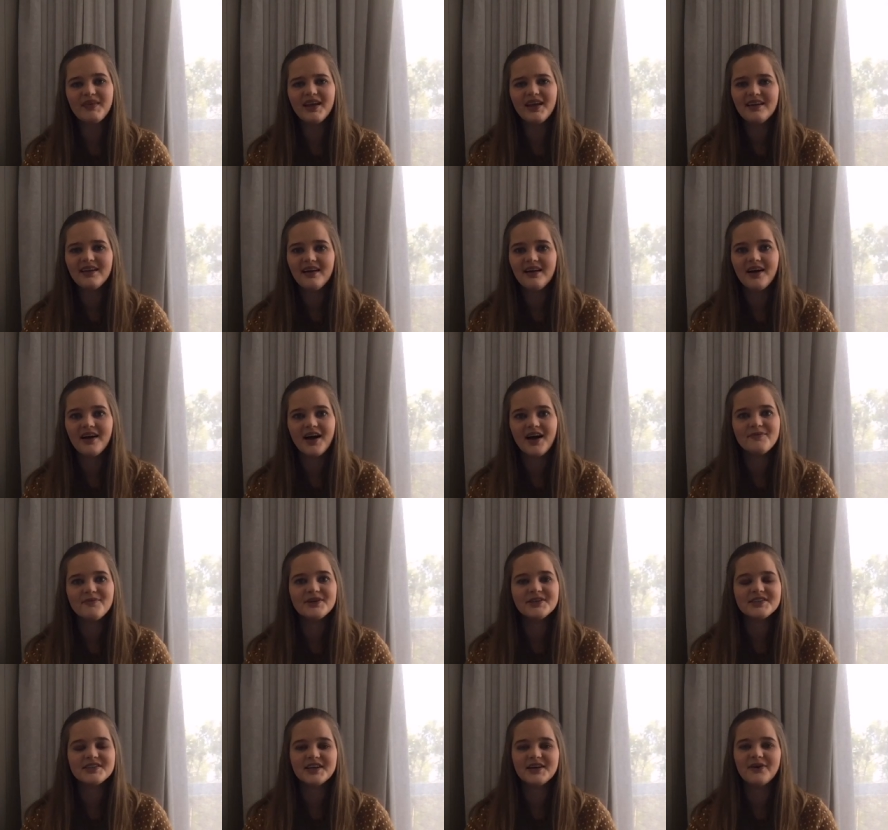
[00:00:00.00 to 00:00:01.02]
yeah, I'm
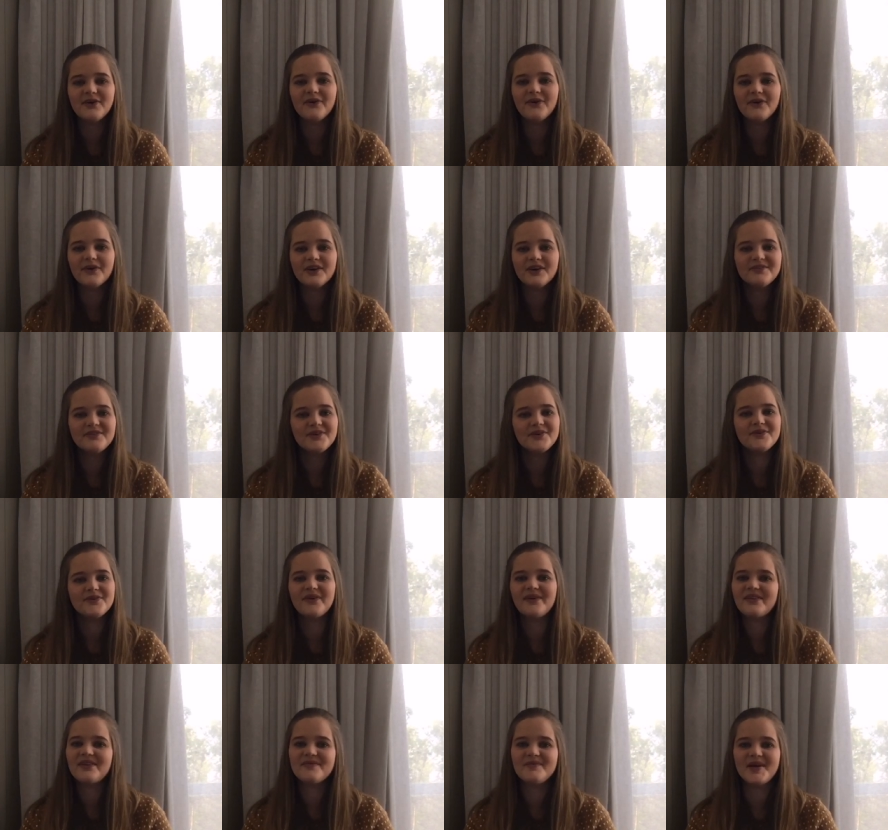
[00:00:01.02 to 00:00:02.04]
wishing all of you
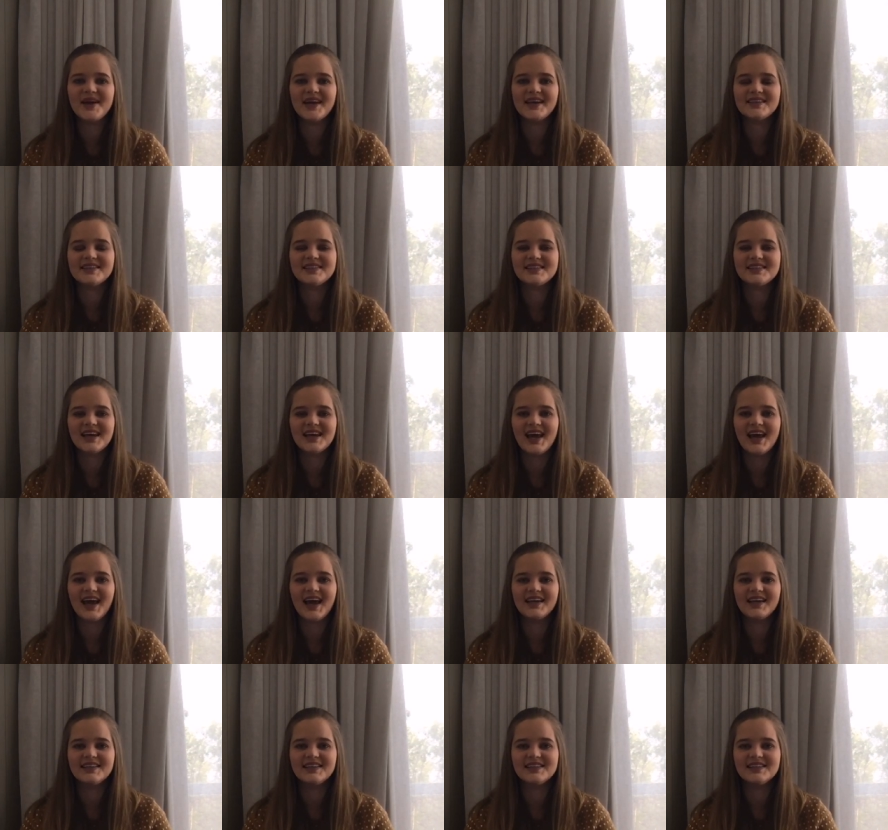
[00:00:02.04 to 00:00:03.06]
all the best,
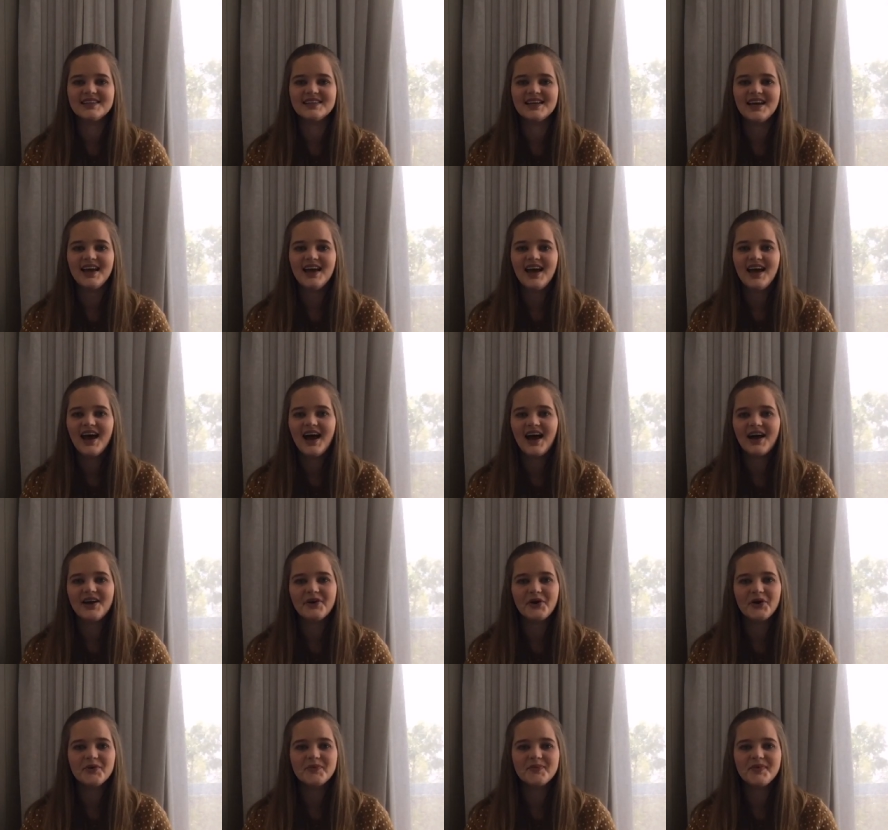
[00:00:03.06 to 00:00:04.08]
and I
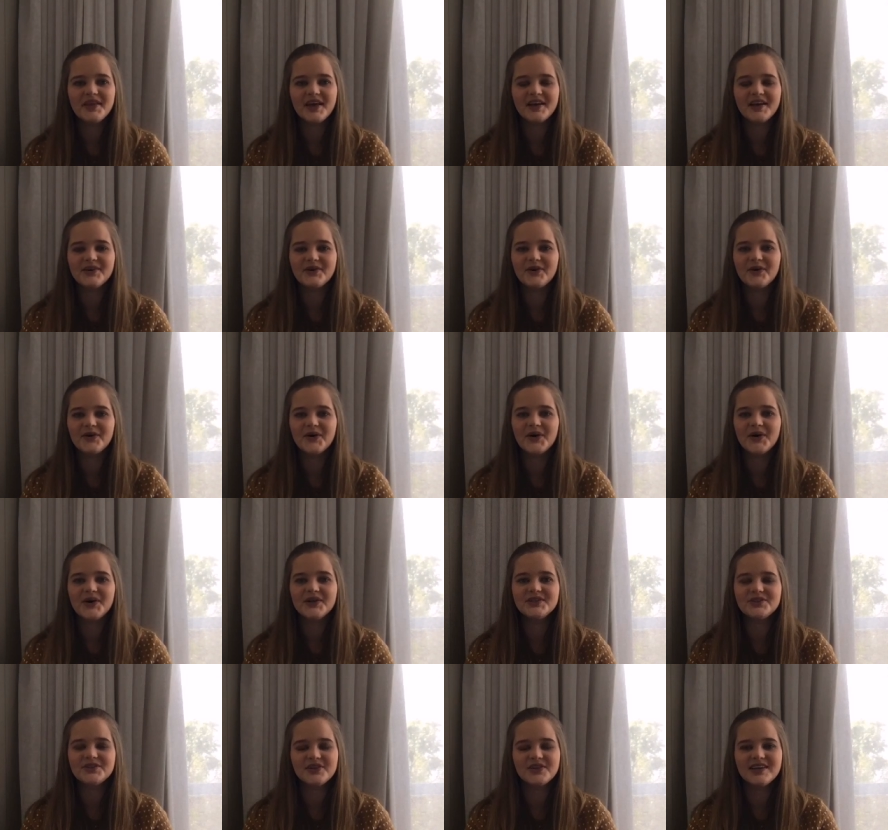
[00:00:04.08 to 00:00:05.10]
hope that your
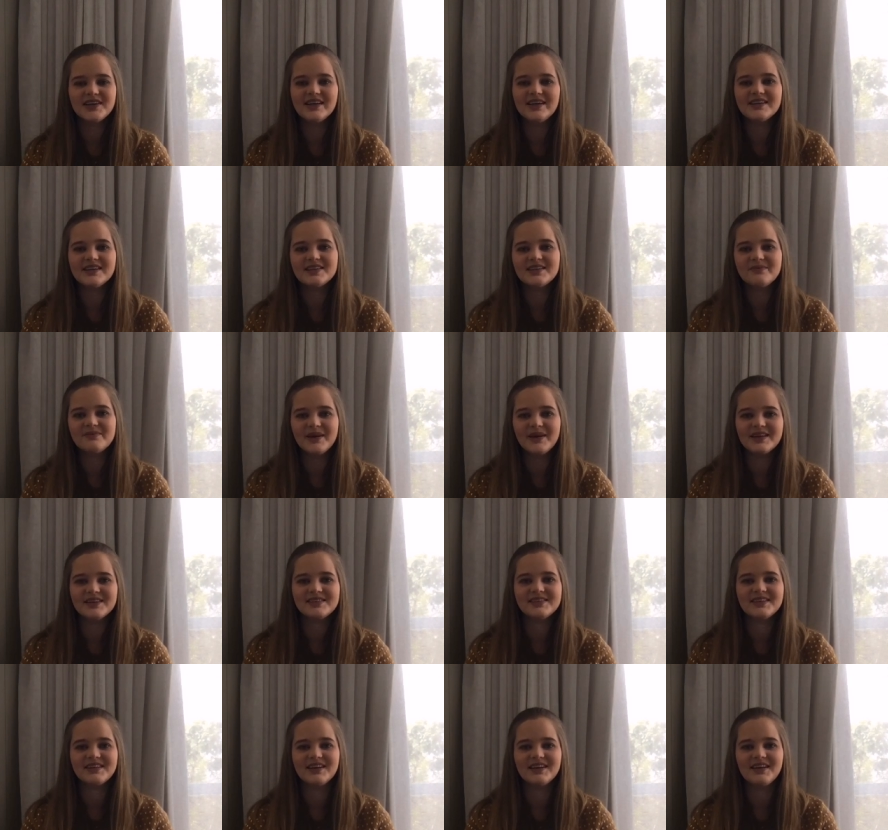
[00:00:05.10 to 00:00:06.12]
journey into
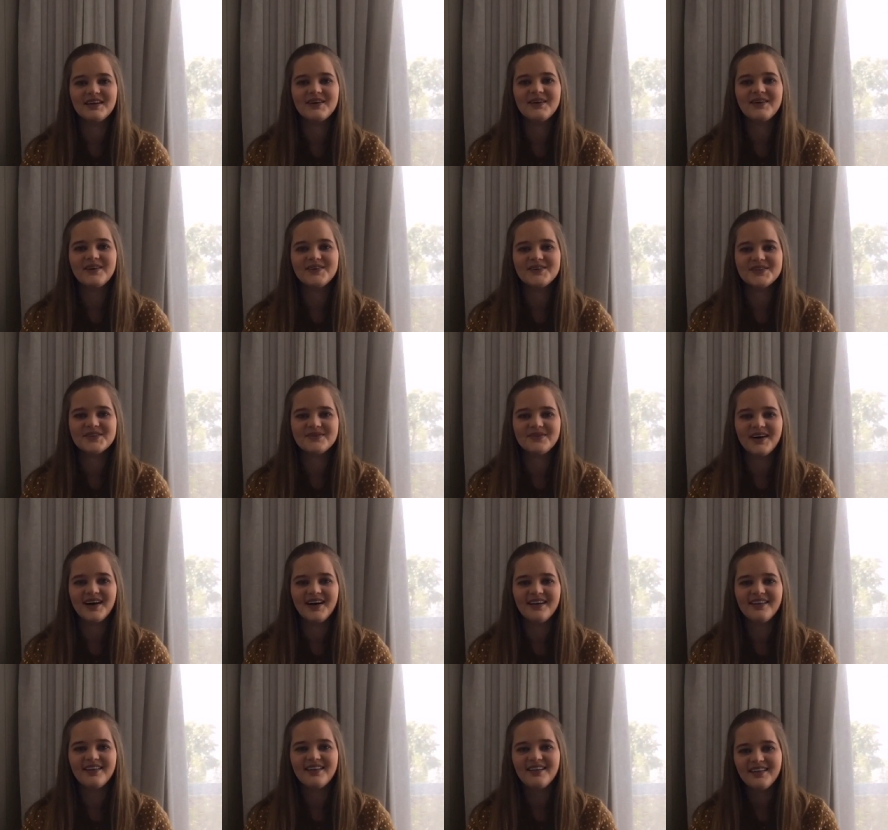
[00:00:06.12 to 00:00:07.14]
medicine goes
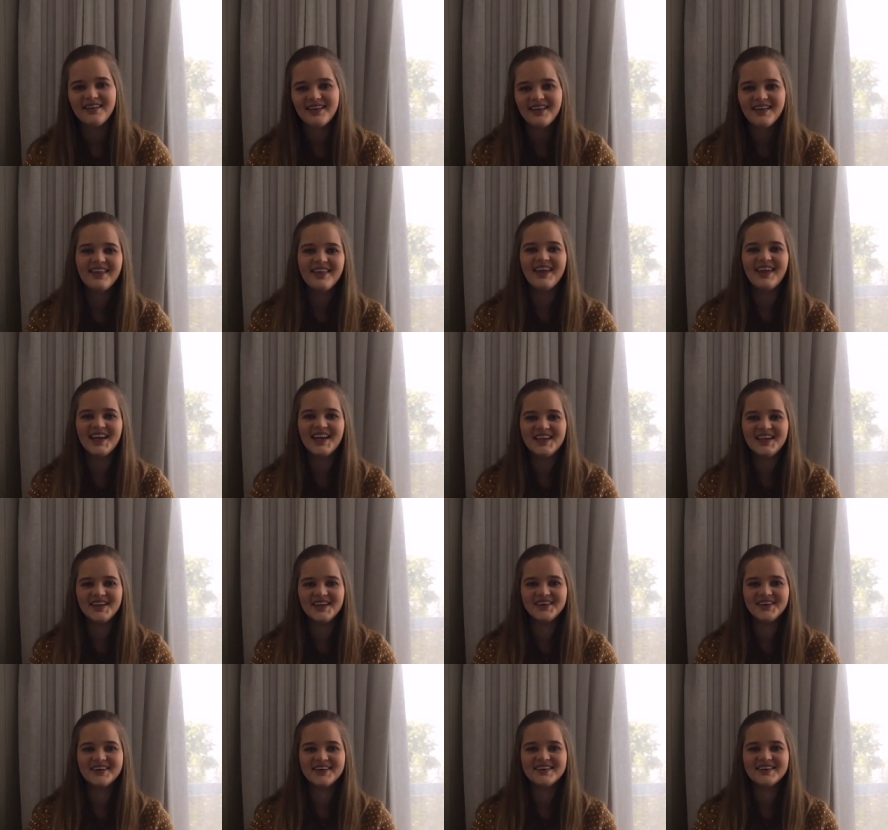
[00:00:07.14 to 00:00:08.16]
well. Thank
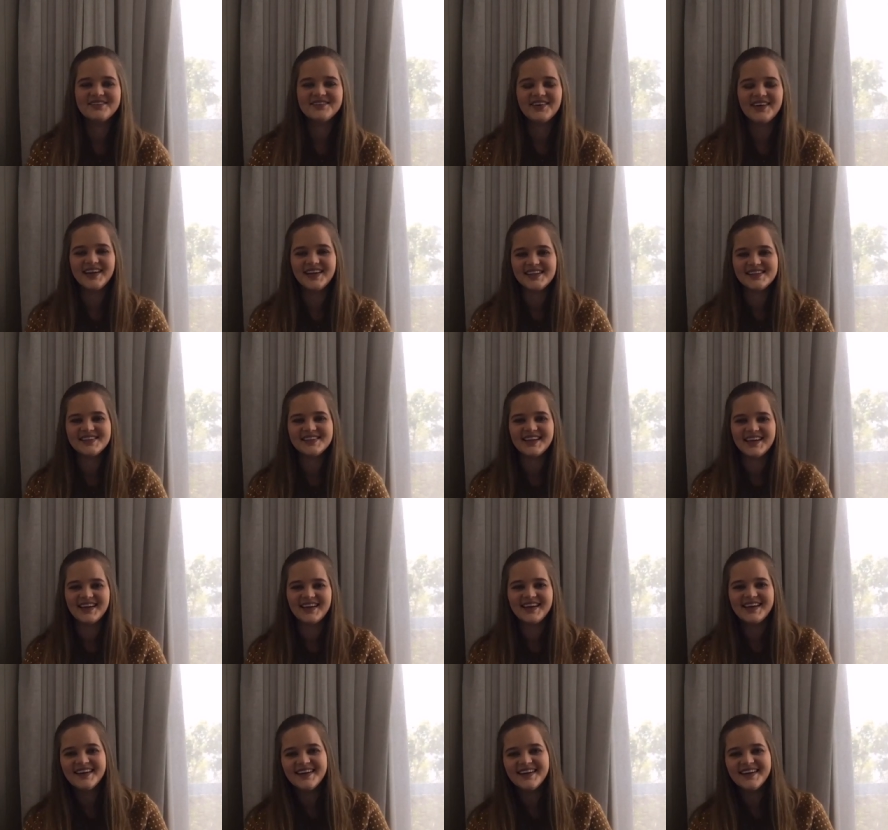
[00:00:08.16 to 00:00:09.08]
you for listening.